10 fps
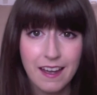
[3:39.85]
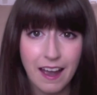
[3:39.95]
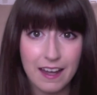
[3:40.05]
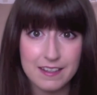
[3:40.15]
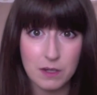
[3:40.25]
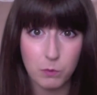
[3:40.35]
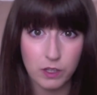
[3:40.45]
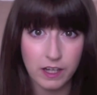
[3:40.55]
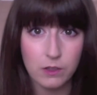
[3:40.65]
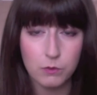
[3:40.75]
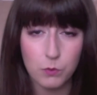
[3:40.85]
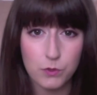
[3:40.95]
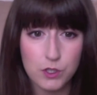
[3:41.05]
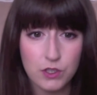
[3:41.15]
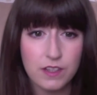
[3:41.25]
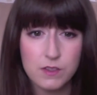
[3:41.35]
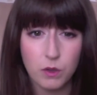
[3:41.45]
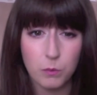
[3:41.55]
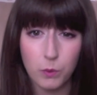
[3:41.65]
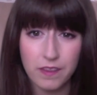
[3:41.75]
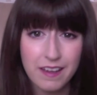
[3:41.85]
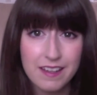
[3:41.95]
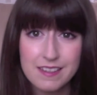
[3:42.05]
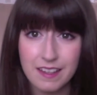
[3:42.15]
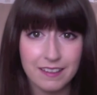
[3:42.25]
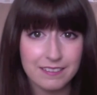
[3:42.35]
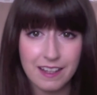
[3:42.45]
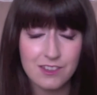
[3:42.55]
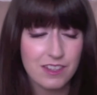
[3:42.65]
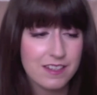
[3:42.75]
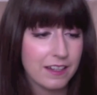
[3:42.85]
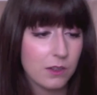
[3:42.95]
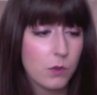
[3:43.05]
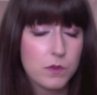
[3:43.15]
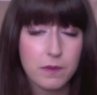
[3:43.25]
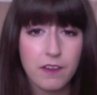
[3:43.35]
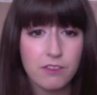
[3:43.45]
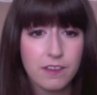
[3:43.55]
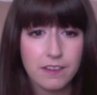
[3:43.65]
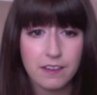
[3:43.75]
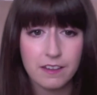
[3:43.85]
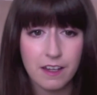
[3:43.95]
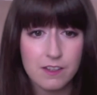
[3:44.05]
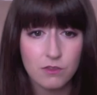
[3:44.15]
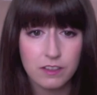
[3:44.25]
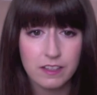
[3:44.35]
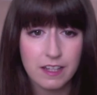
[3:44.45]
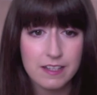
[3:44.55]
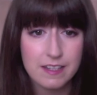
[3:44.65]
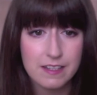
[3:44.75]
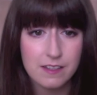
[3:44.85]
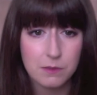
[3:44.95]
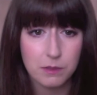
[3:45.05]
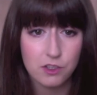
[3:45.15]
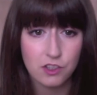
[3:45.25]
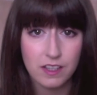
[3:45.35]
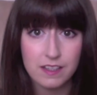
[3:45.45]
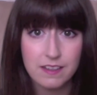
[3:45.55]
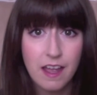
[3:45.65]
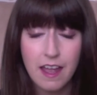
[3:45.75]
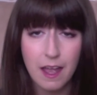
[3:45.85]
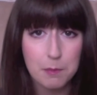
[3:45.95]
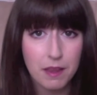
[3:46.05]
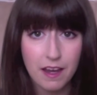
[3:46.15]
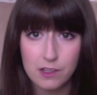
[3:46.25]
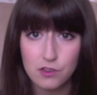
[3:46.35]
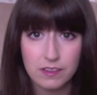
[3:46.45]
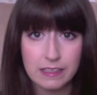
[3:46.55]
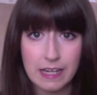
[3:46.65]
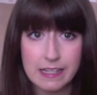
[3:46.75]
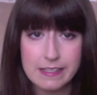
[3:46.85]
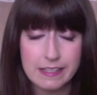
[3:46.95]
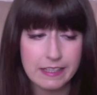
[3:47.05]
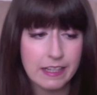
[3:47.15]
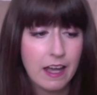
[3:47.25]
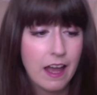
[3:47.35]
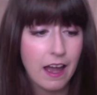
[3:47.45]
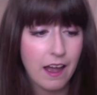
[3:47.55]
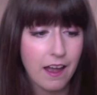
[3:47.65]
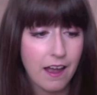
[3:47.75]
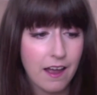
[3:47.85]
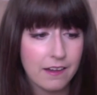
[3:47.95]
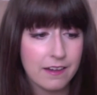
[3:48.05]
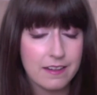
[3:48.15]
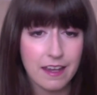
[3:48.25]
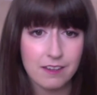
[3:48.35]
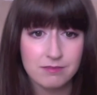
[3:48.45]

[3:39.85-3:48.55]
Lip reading: and I didn't want to kind of overdo it, and so I wore this, and it goes with everything. It's really nice, easy to wear shade, it applies really nicely, and yeah,